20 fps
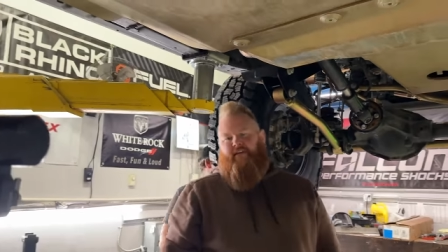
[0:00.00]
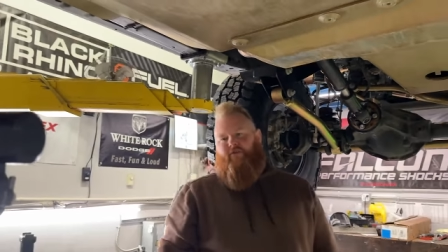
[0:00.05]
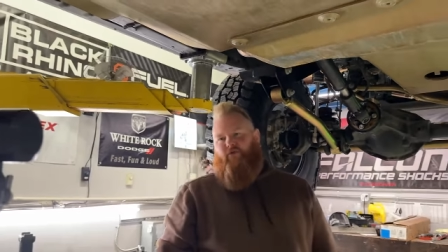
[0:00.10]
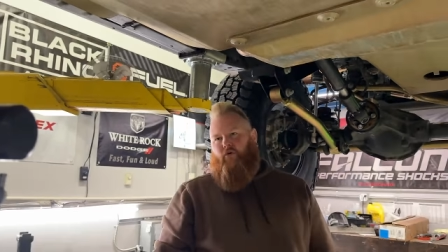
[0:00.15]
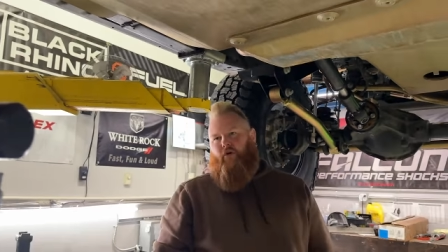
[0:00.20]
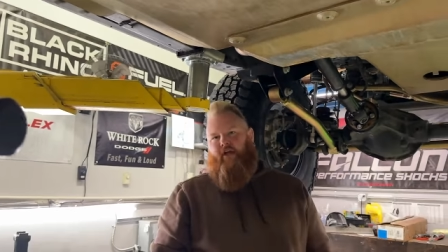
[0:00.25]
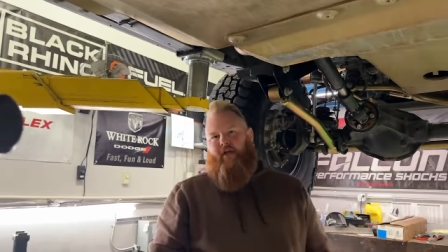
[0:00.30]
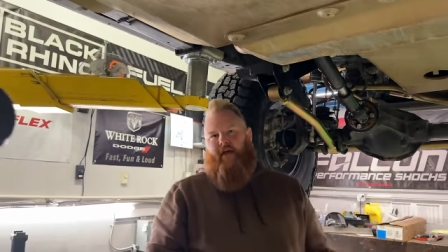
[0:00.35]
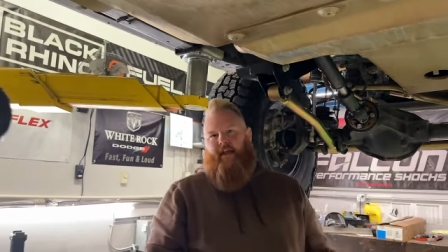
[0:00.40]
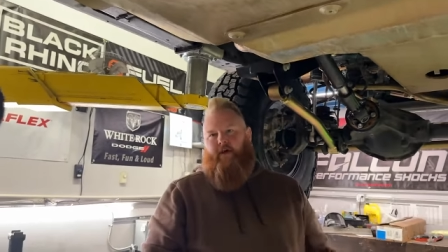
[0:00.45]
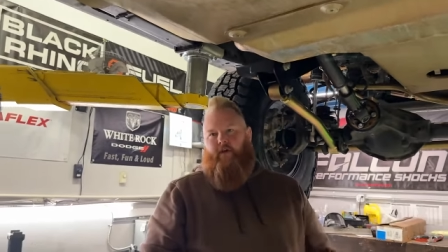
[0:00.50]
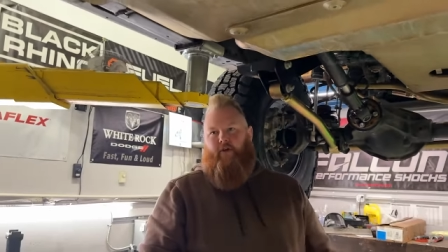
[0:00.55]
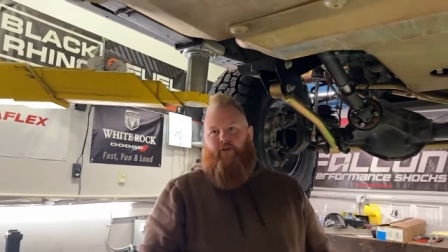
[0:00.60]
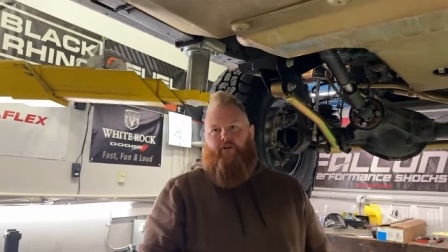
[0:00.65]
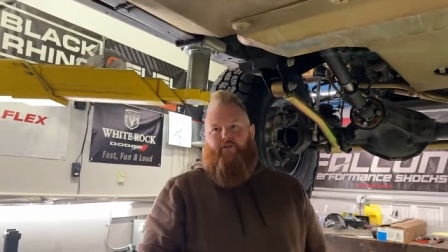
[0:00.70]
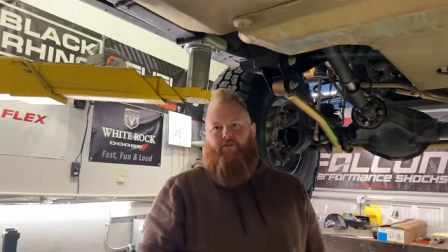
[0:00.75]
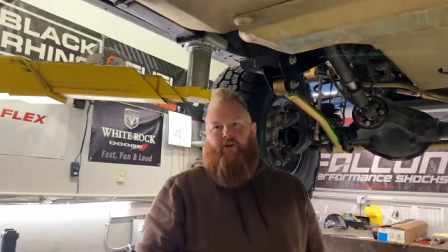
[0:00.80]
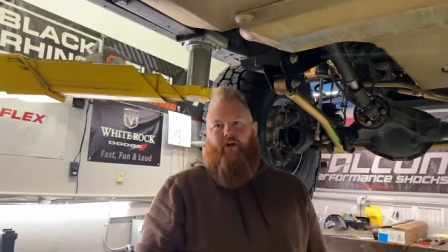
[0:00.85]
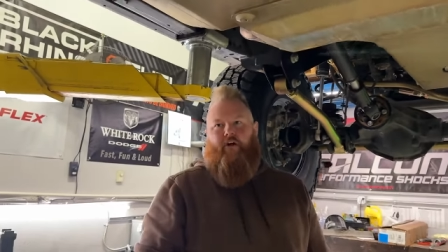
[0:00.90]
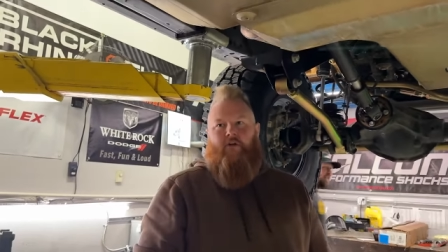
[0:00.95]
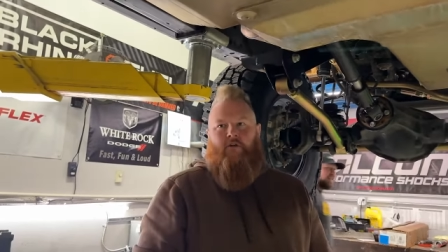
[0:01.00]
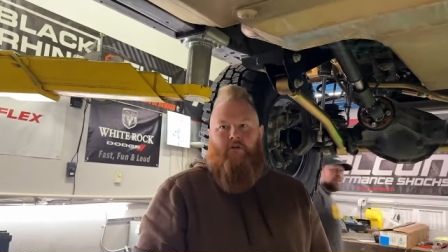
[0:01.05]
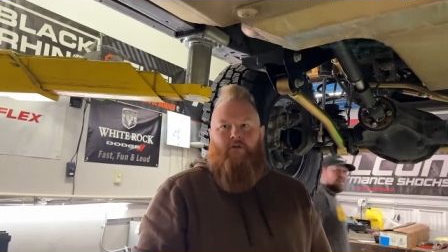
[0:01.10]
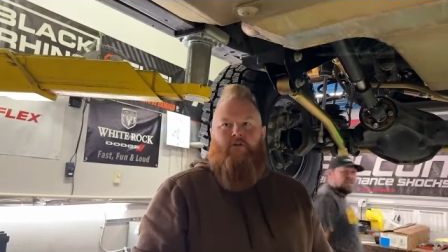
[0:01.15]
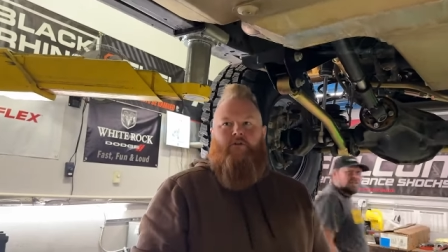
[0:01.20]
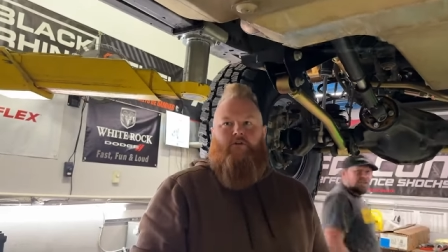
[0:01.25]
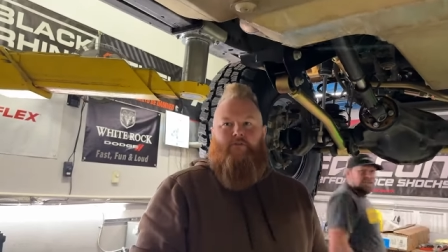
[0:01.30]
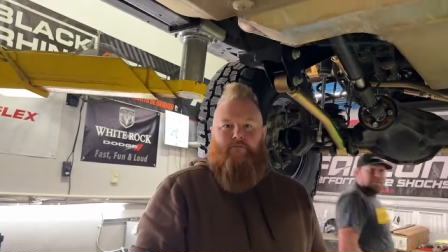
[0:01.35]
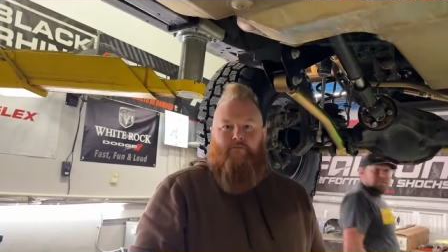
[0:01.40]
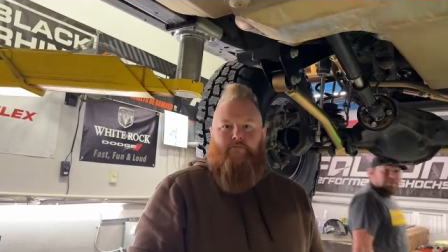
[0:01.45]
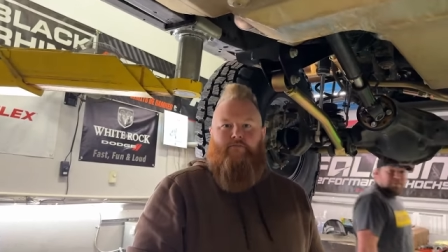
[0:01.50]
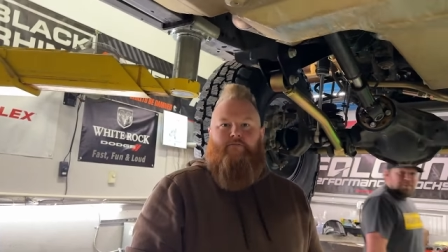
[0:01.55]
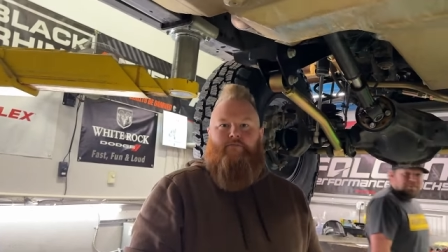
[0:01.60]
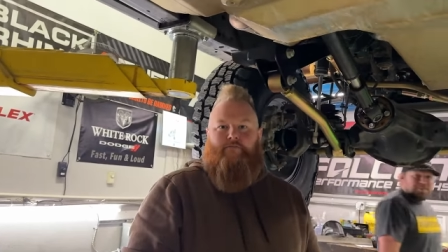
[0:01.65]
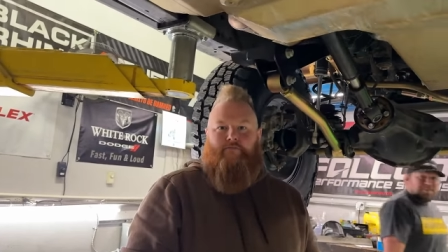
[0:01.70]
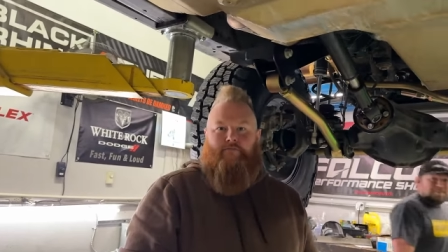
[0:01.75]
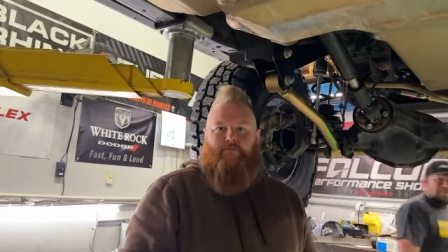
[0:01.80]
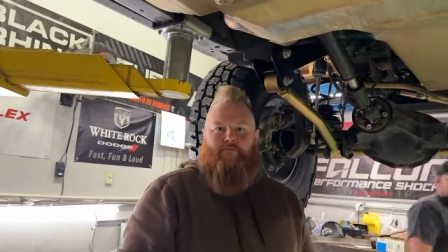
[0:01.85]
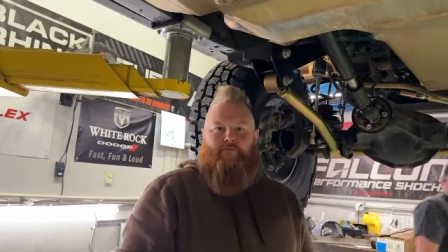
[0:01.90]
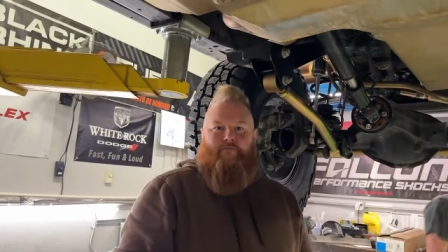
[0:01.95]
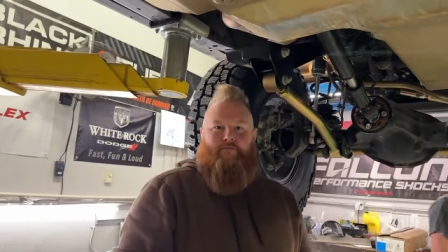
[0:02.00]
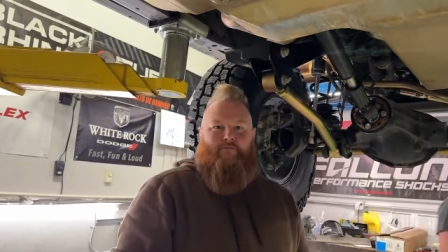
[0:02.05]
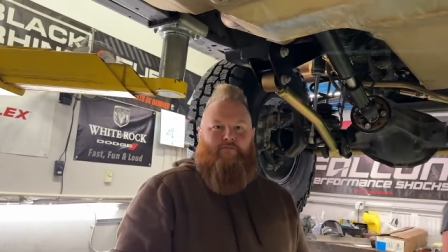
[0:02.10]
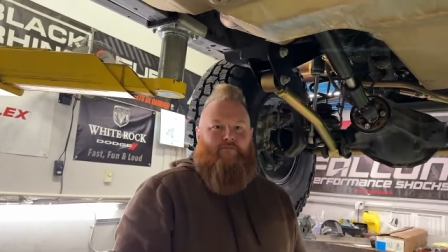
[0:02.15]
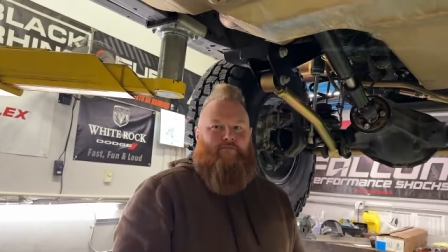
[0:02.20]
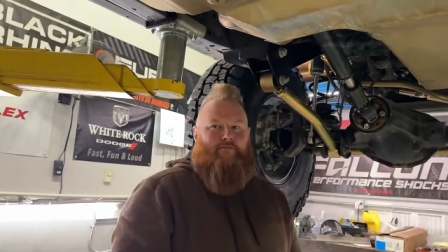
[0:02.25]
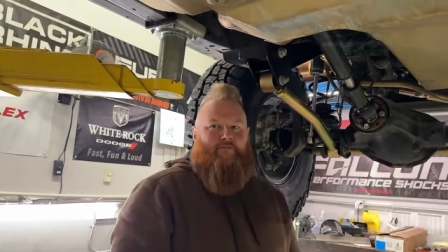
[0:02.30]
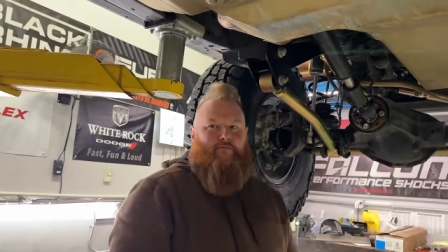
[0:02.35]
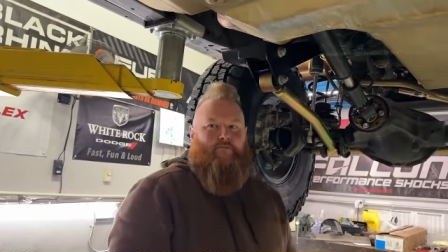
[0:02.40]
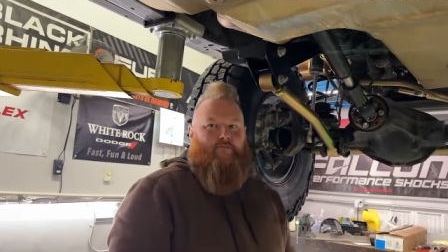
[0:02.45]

before you head out on the trail. Yeah, yeah, well said.